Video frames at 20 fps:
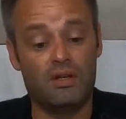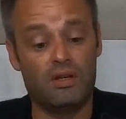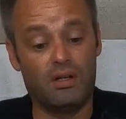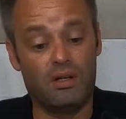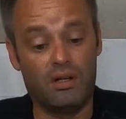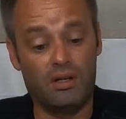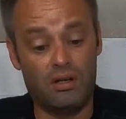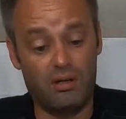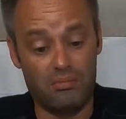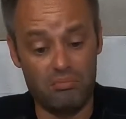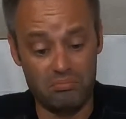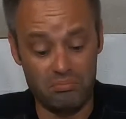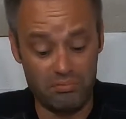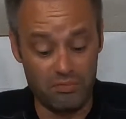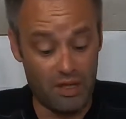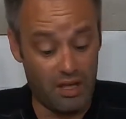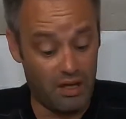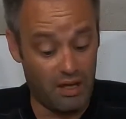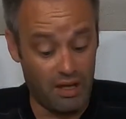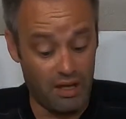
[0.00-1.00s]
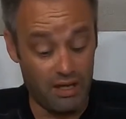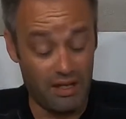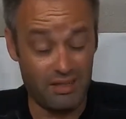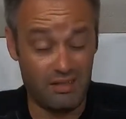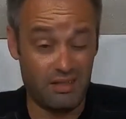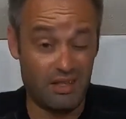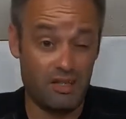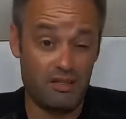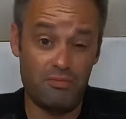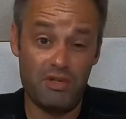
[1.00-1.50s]
Um,
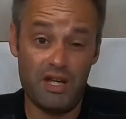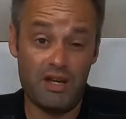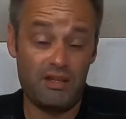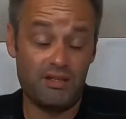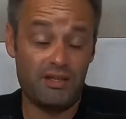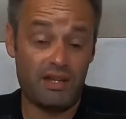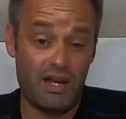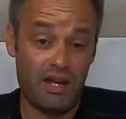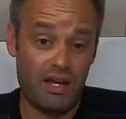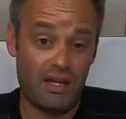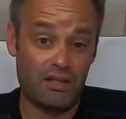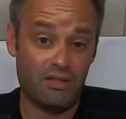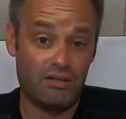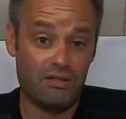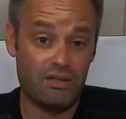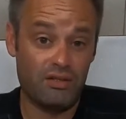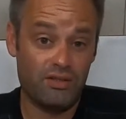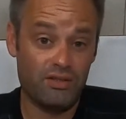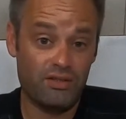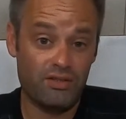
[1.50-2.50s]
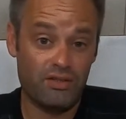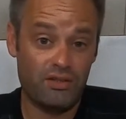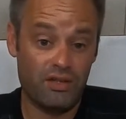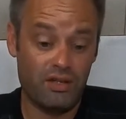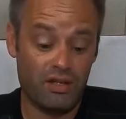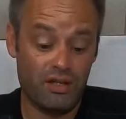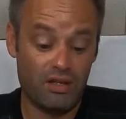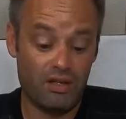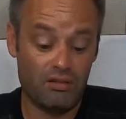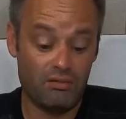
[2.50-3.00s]
is it going to be as accurate as
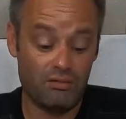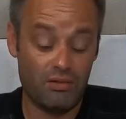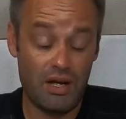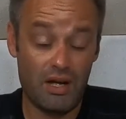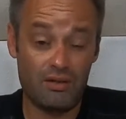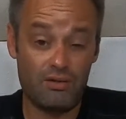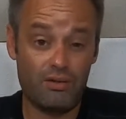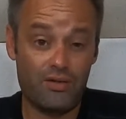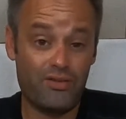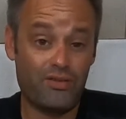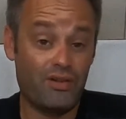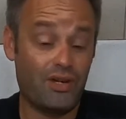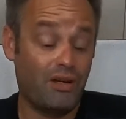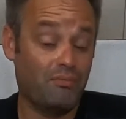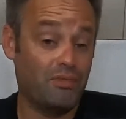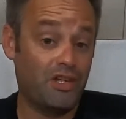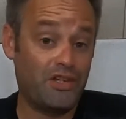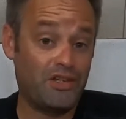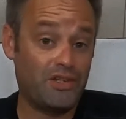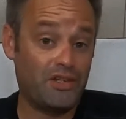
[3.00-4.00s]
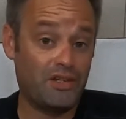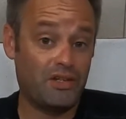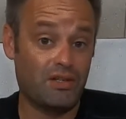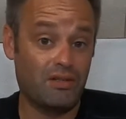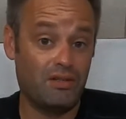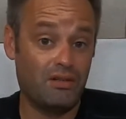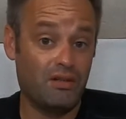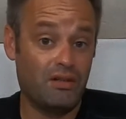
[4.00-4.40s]
the Rock River? I'm not sure.